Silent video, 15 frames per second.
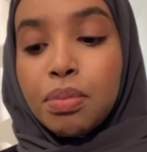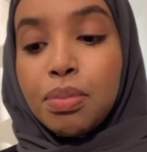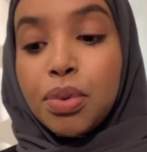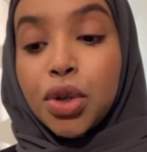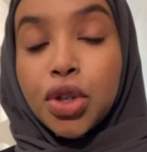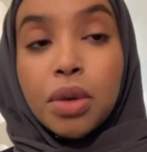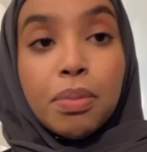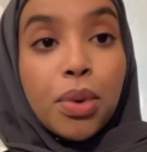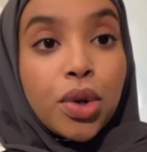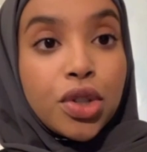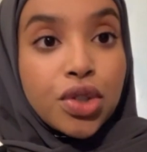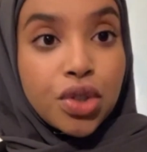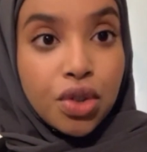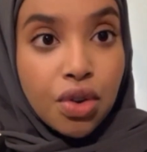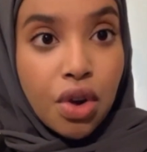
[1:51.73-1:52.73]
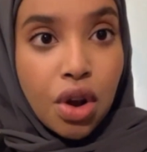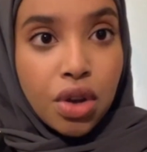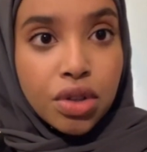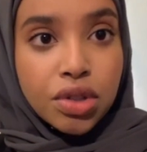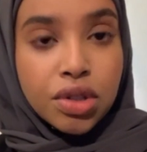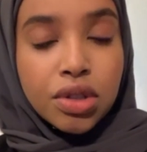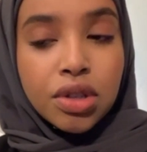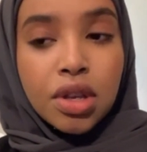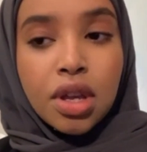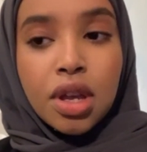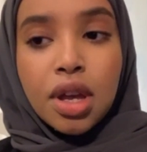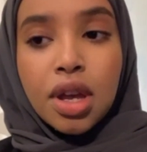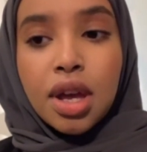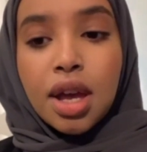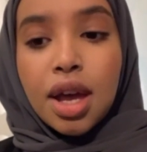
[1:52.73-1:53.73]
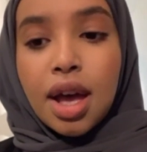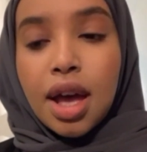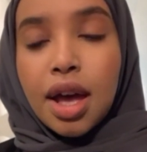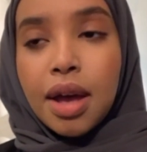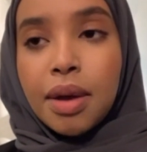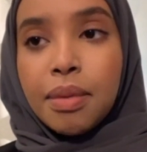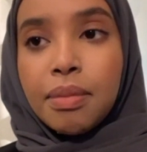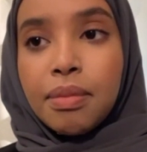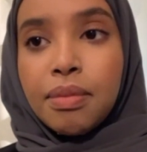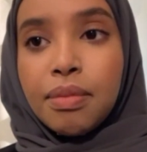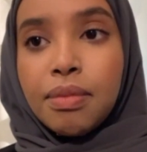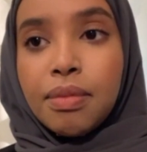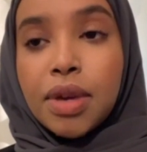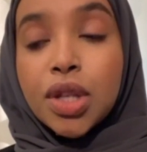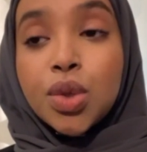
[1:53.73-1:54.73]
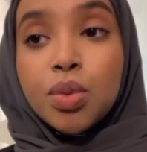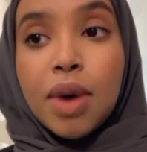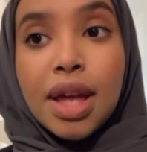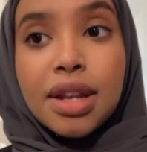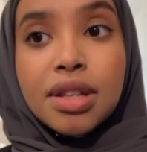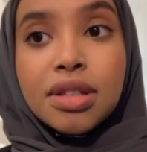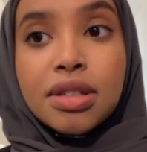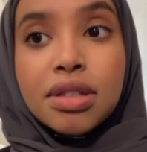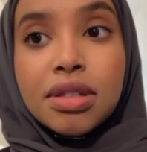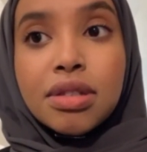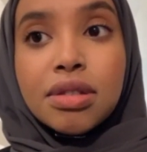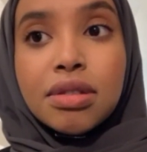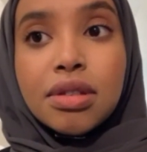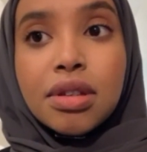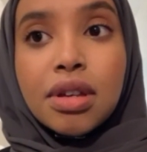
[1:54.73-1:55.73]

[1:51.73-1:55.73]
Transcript: put your point across. As well as,